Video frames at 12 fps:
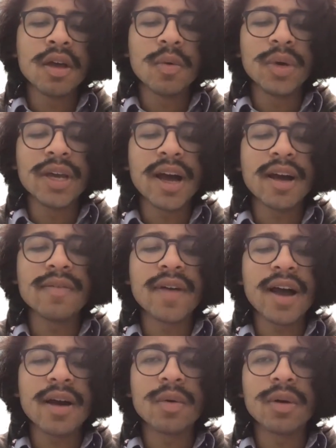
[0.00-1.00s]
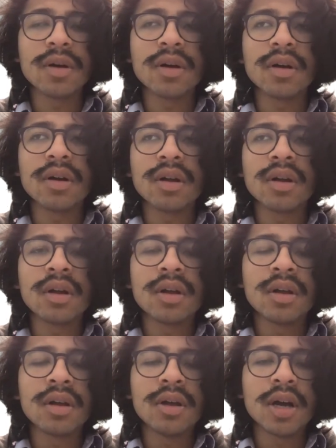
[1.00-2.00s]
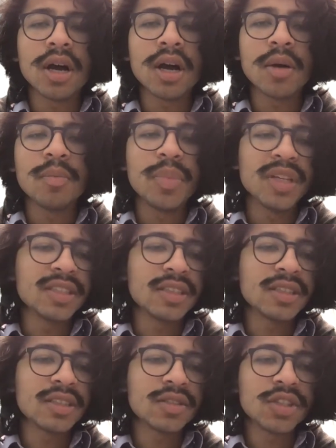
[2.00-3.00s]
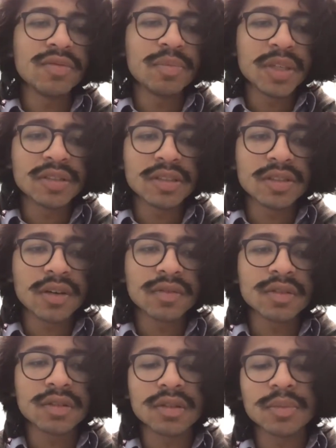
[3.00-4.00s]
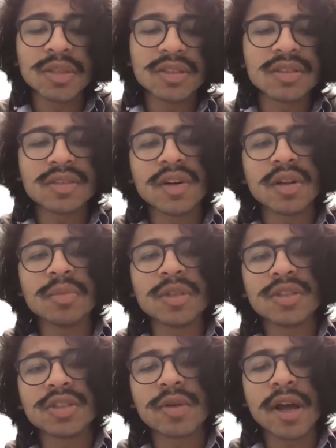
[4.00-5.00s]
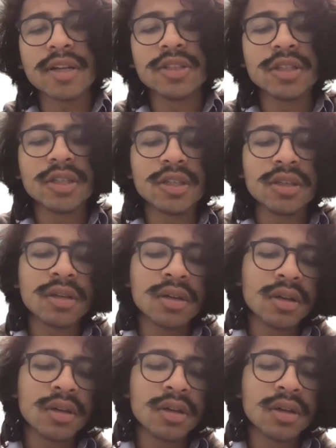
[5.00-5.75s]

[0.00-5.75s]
We have our chief business officer, business development, strategy,